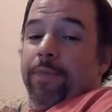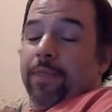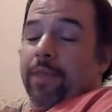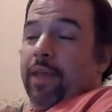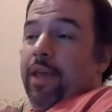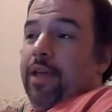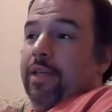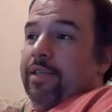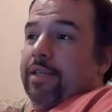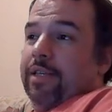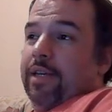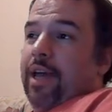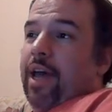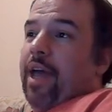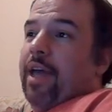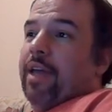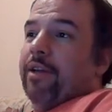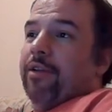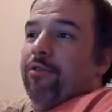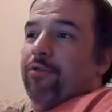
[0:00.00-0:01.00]
It's
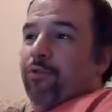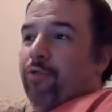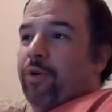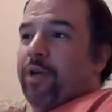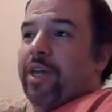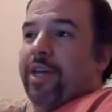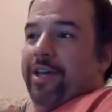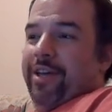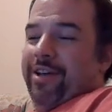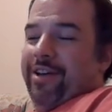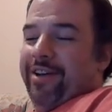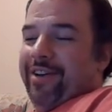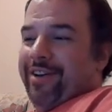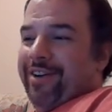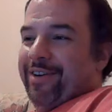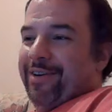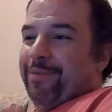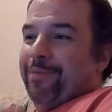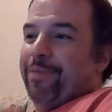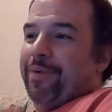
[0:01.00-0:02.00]
kind of
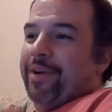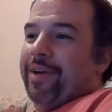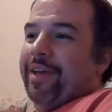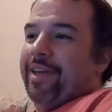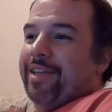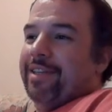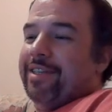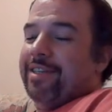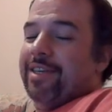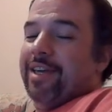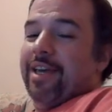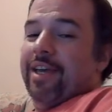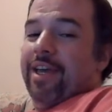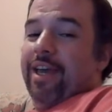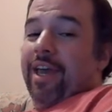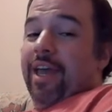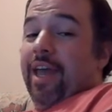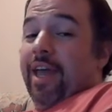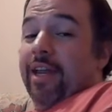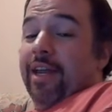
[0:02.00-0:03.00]
weird, but it
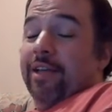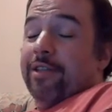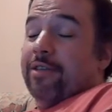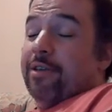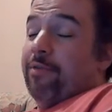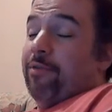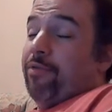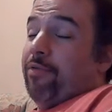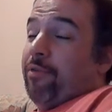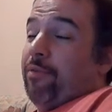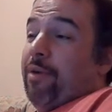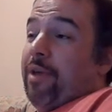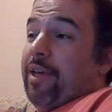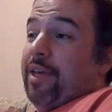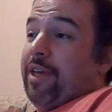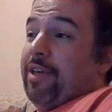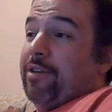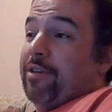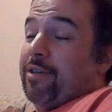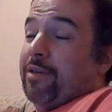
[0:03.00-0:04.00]
ends up for
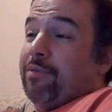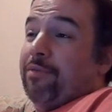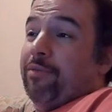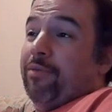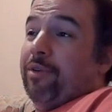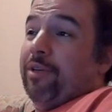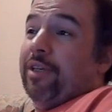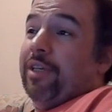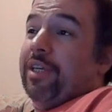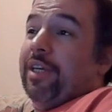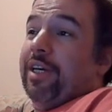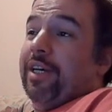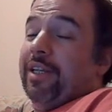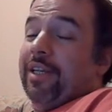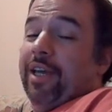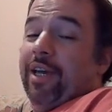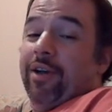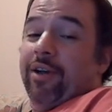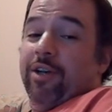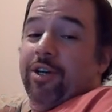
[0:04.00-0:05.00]
making some really
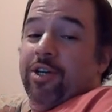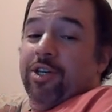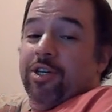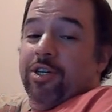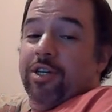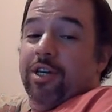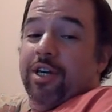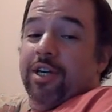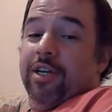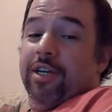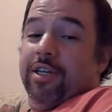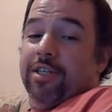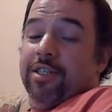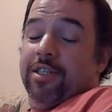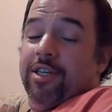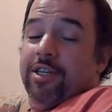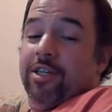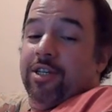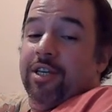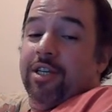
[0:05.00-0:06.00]
hilarious shit because
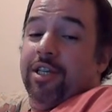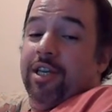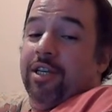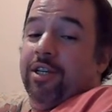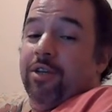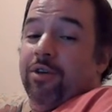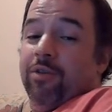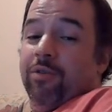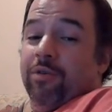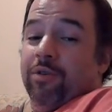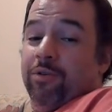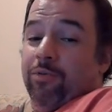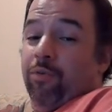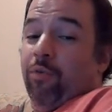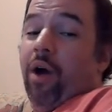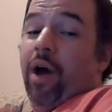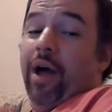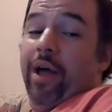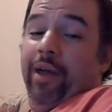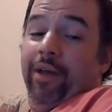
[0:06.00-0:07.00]
the shit they do is
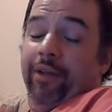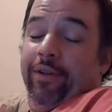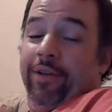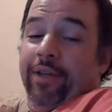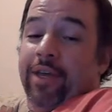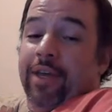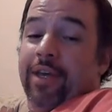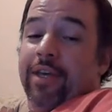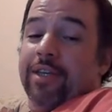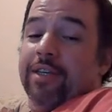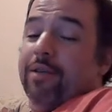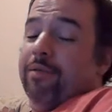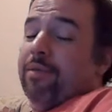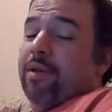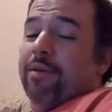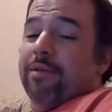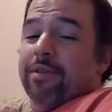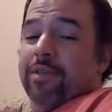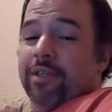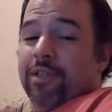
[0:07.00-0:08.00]
wild.
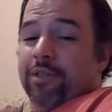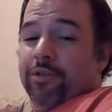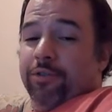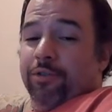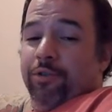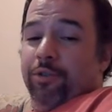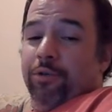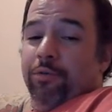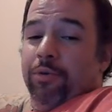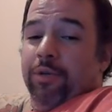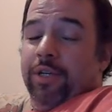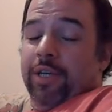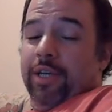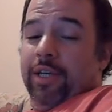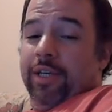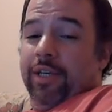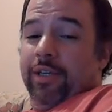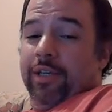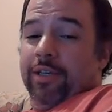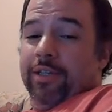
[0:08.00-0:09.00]
Sometimes it's a little too
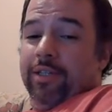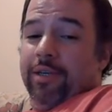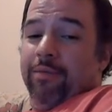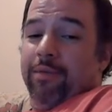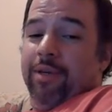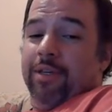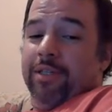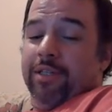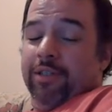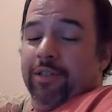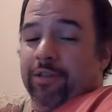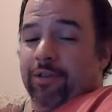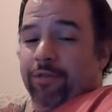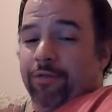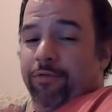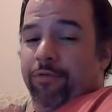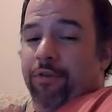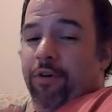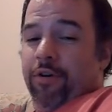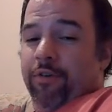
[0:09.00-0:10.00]
ridiculous. It makes it a little
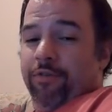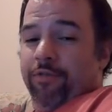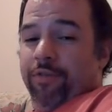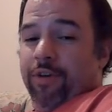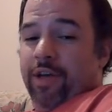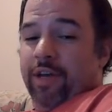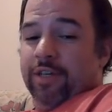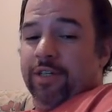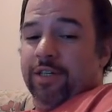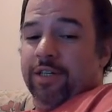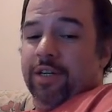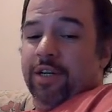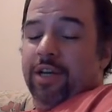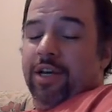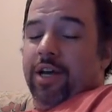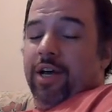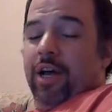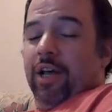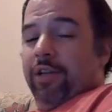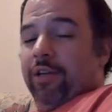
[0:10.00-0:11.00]
far fetched,
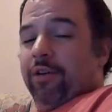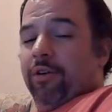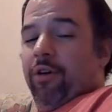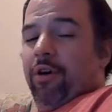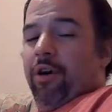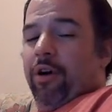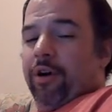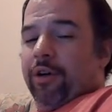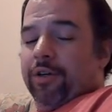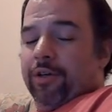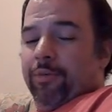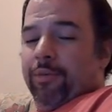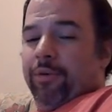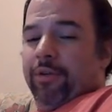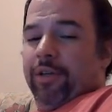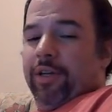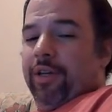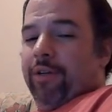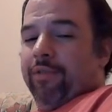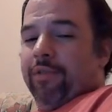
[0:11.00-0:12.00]
a little hard to
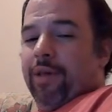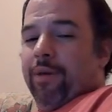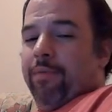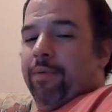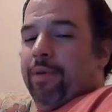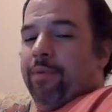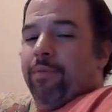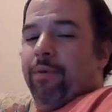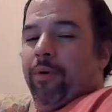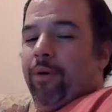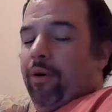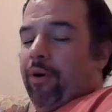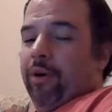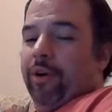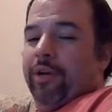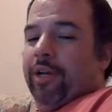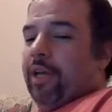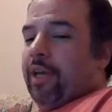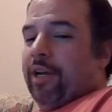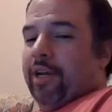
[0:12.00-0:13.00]
believe that people
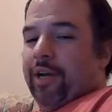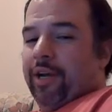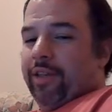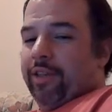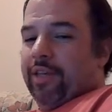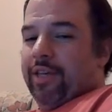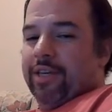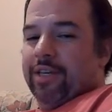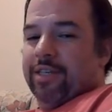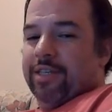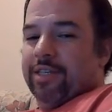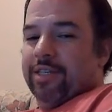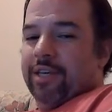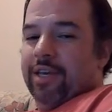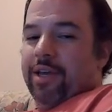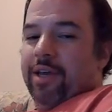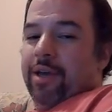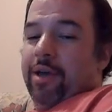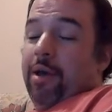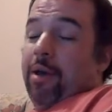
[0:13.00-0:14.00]
aren't in on this.
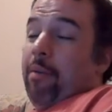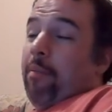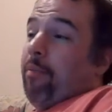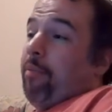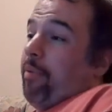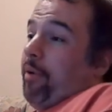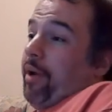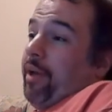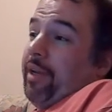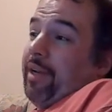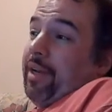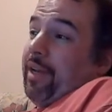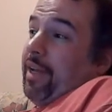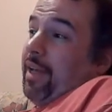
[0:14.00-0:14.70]
But